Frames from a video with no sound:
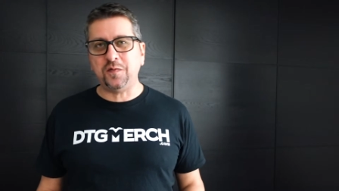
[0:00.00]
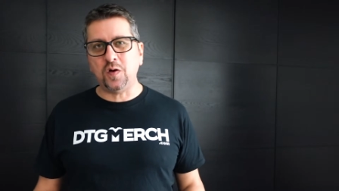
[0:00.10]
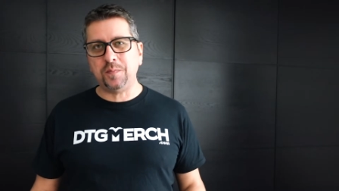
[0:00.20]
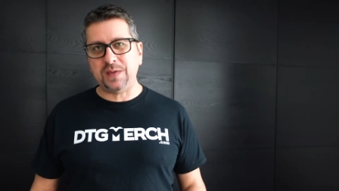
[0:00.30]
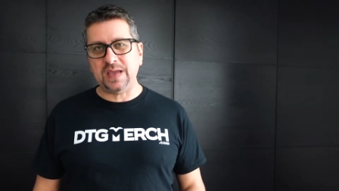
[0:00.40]

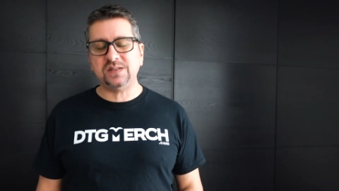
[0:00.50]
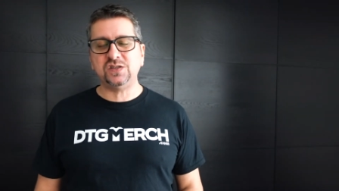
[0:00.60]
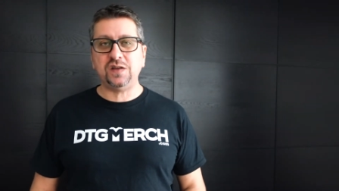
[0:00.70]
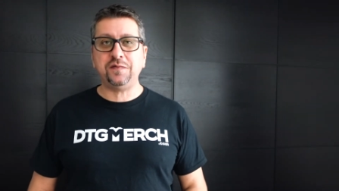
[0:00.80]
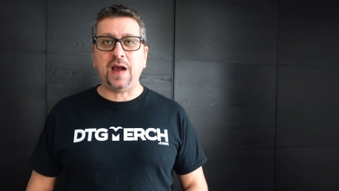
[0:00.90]
for P N
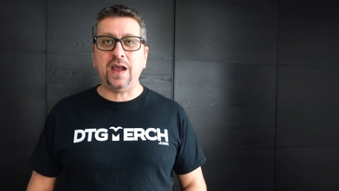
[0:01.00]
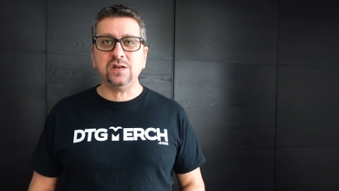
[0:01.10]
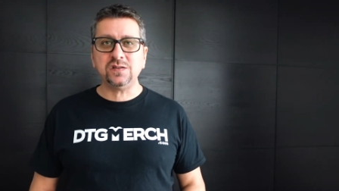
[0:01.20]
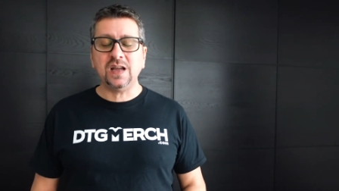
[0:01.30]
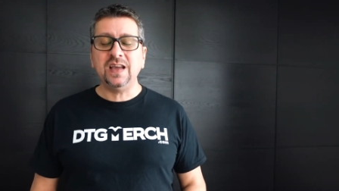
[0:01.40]
G
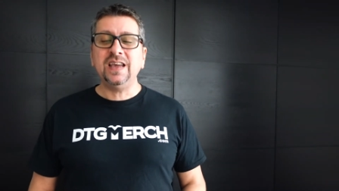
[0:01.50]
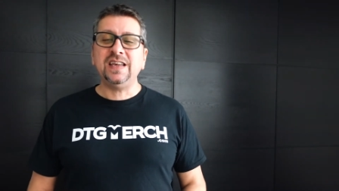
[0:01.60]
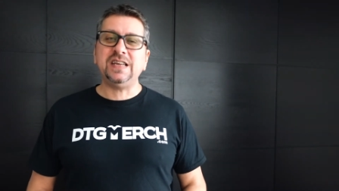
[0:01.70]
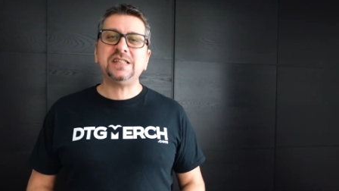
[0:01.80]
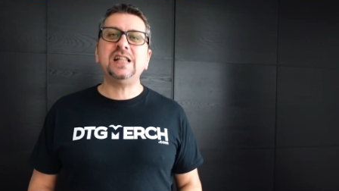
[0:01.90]
files
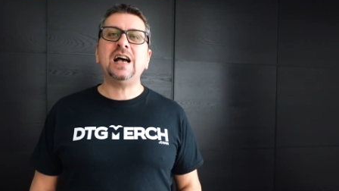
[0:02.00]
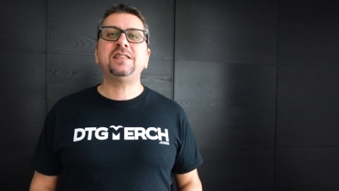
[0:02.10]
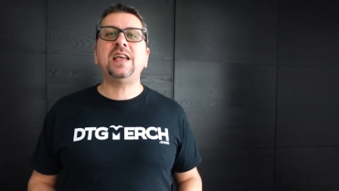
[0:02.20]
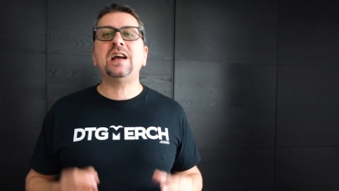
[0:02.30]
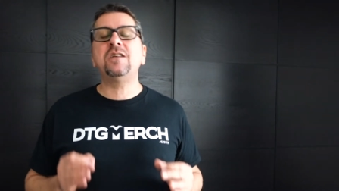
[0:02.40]
is that
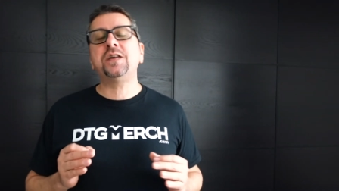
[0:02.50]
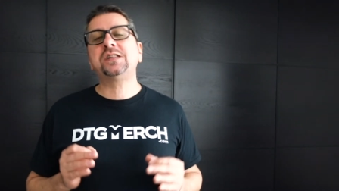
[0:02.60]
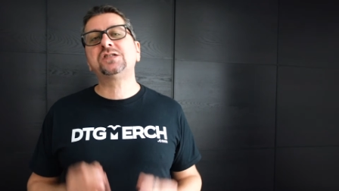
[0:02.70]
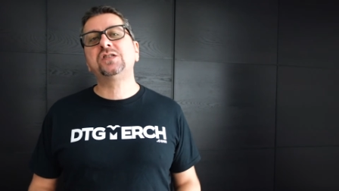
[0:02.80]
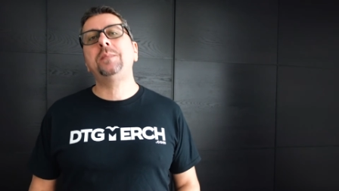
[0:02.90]
they are
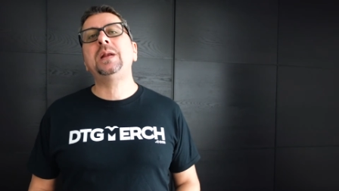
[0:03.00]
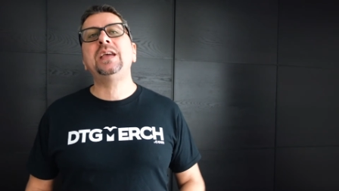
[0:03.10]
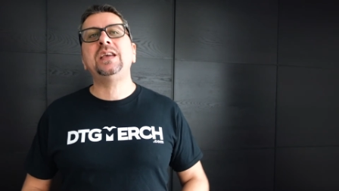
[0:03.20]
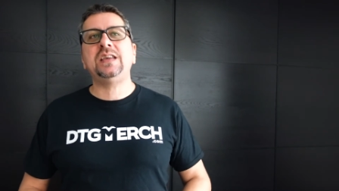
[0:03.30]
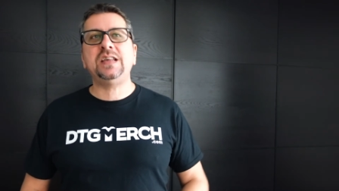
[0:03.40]

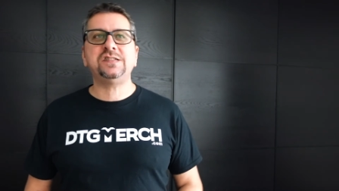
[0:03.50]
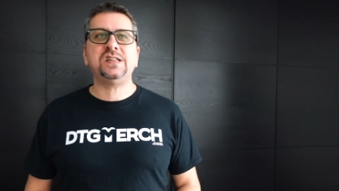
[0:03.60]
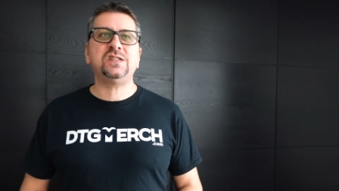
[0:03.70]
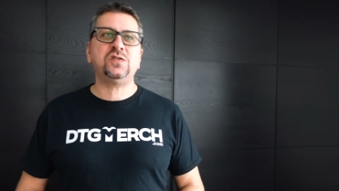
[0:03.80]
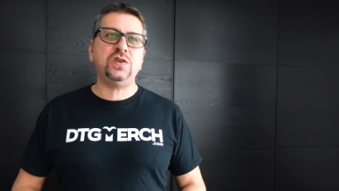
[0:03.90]
extremely
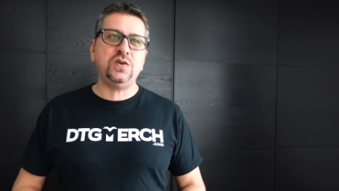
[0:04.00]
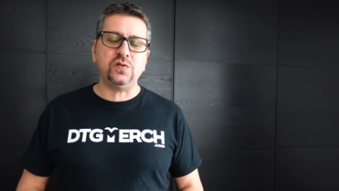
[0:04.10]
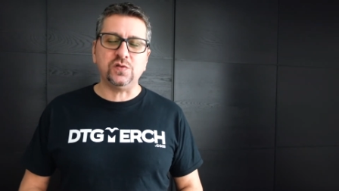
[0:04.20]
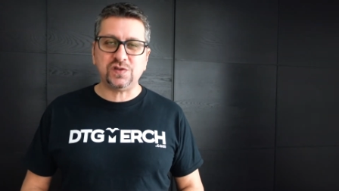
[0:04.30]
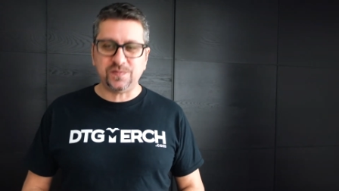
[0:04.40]
easy to
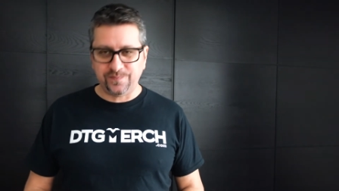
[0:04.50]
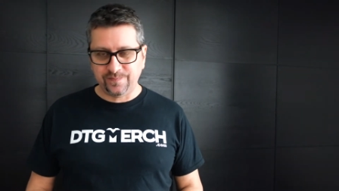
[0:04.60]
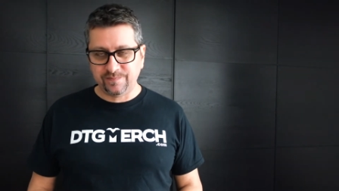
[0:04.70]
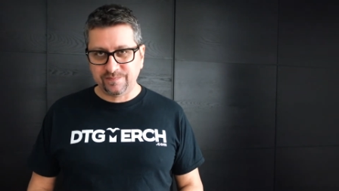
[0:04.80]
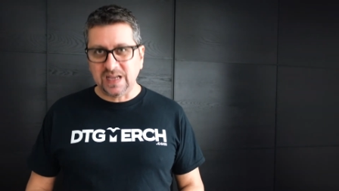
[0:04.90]
use.
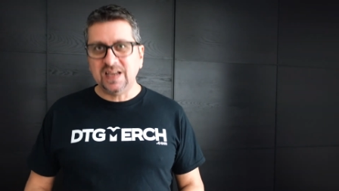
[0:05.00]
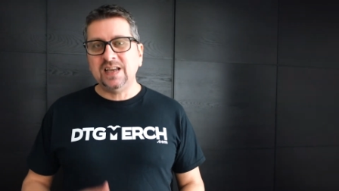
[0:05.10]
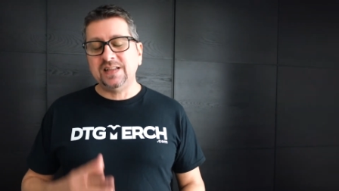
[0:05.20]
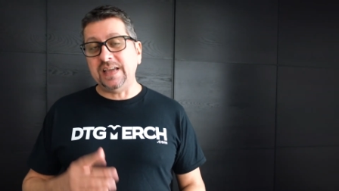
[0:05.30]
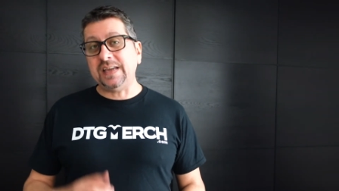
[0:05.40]

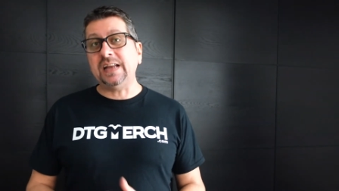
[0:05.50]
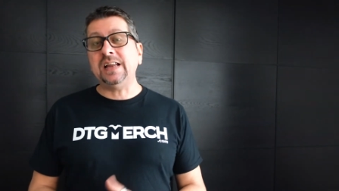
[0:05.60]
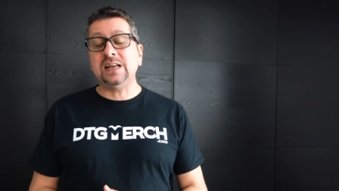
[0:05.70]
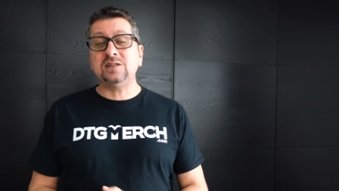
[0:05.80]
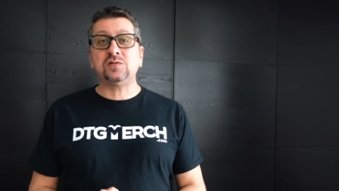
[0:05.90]
They can
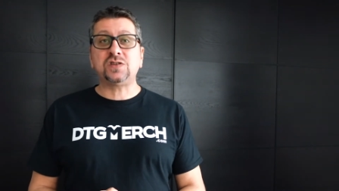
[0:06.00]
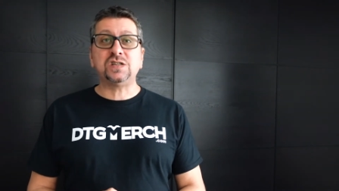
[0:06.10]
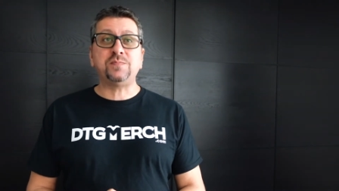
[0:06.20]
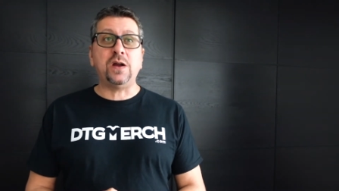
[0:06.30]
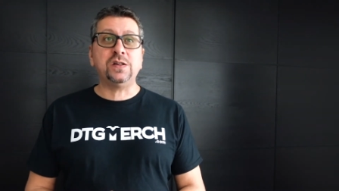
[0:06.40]
handle
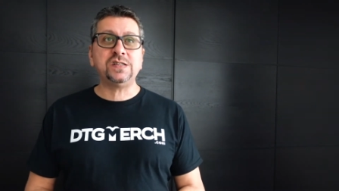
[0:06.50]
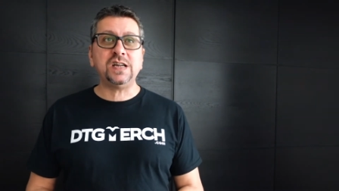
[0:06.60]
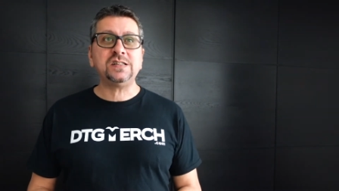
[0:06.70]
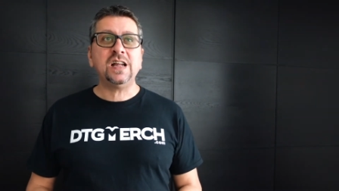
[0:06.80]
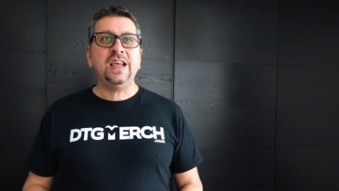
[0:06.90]

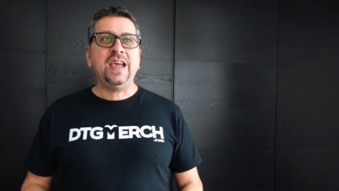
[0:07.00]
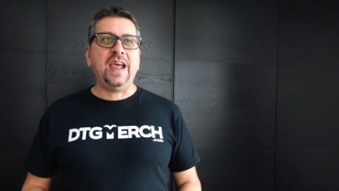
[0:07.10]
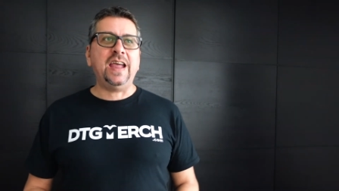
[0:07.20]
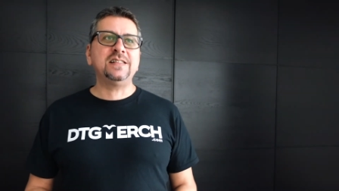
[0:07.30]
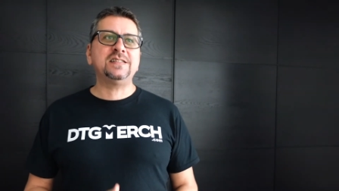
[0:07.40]
transparencies
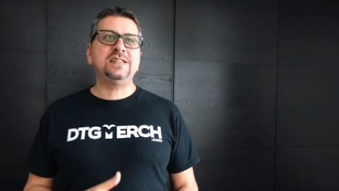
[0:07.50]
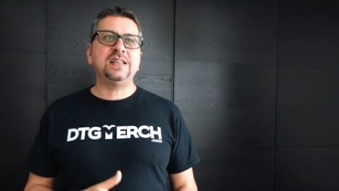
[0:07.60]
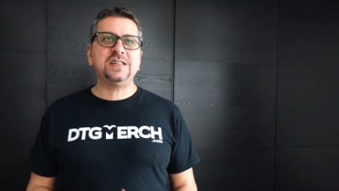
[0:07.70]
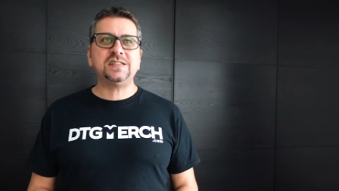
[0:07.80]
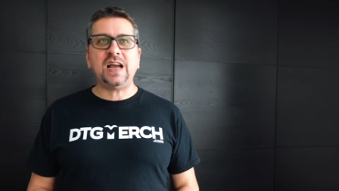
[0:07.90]
and the
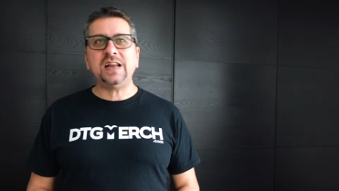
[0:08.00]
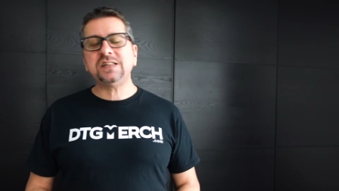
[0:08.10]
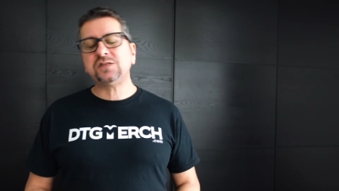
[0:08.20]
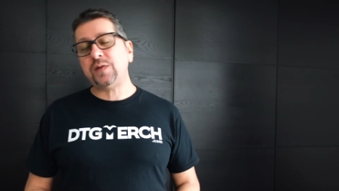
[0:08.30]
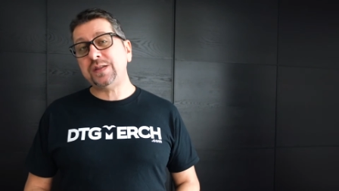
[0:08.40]
design
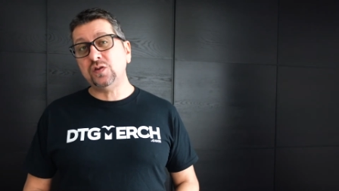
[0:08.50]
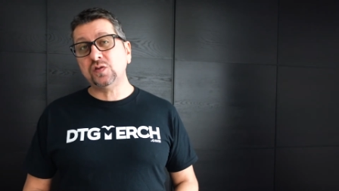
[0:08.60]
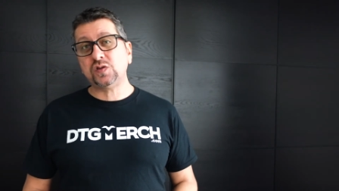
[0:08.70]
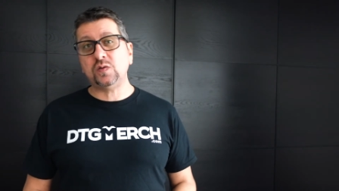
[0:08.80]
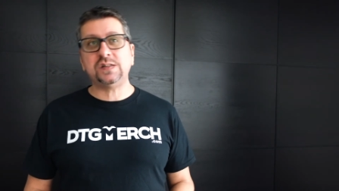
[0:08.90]
is
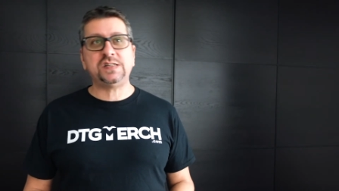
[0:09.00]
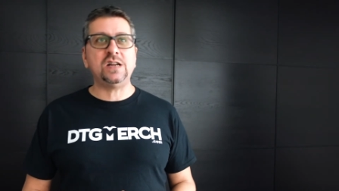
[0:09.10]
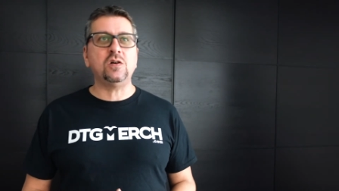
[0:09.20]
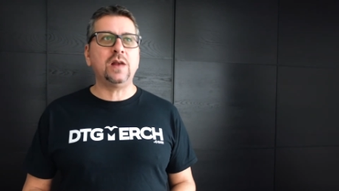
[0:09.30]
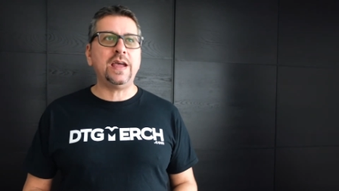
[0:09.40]
reduced to a
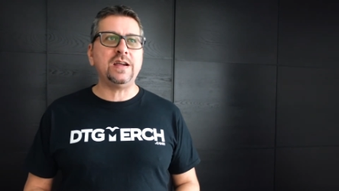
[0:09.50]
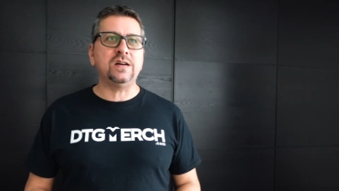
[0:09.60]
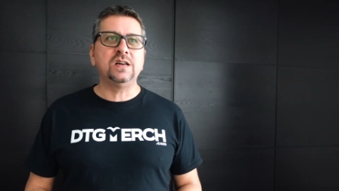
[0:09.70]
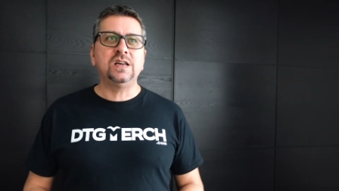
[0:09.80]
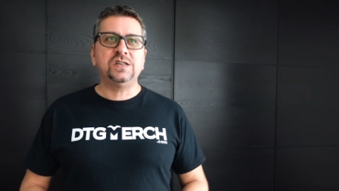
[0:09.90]
single
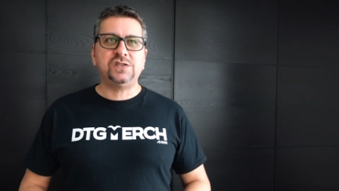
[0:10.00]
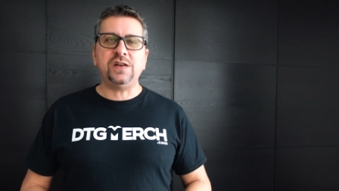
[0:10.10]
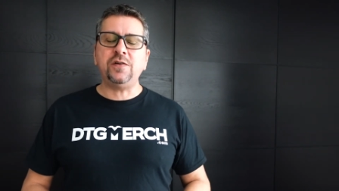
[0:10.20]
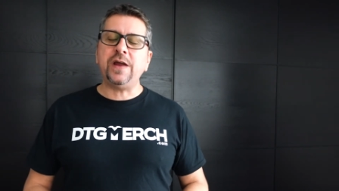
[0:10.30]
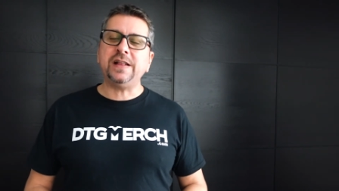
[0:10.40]
layer,
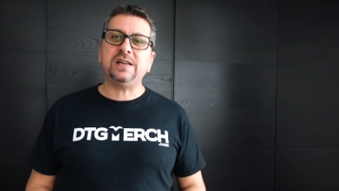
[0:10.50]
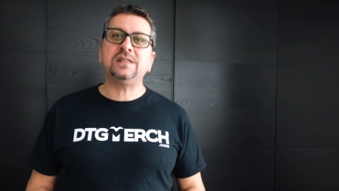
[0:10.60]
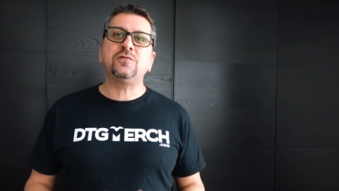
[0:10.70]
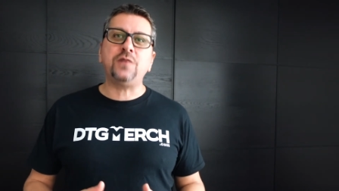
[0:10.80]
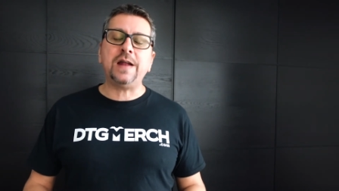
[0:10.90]
generated
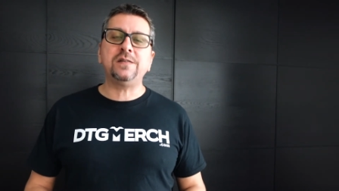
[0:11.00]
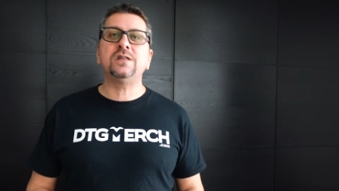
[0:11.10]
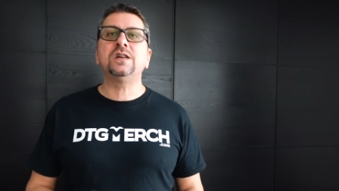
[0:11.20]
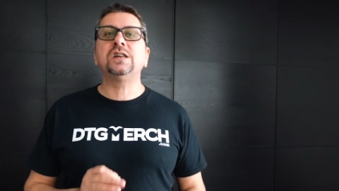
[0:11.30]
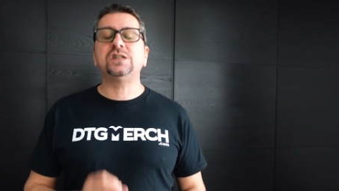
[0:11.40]

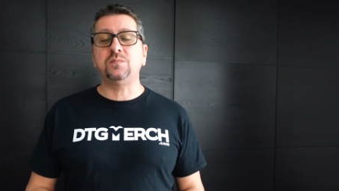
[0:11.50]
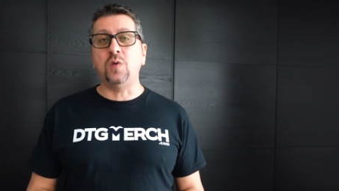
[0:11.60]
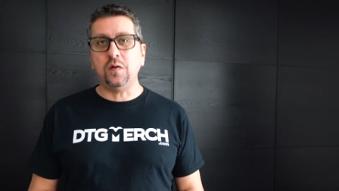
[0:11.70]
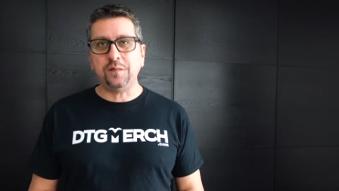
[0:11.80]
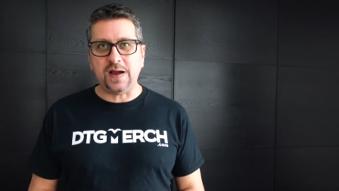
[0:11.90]
rather
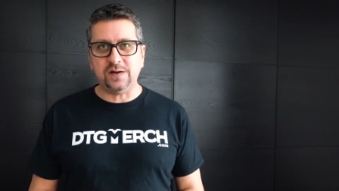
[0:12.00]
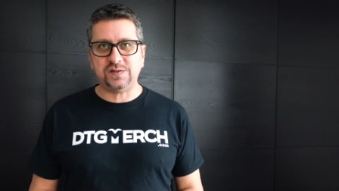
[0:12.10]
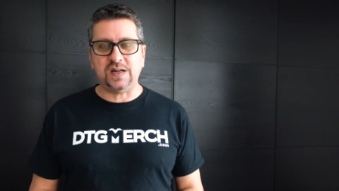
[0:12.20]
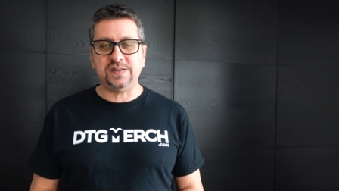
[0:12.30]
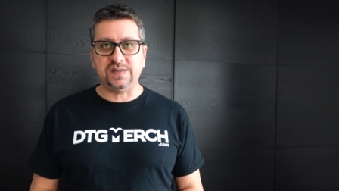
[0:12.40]
small file
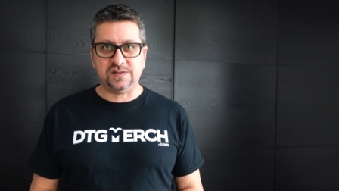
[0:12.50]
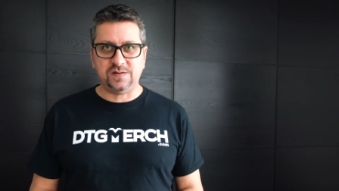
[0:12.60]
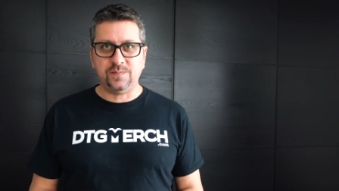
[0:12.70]
sizes.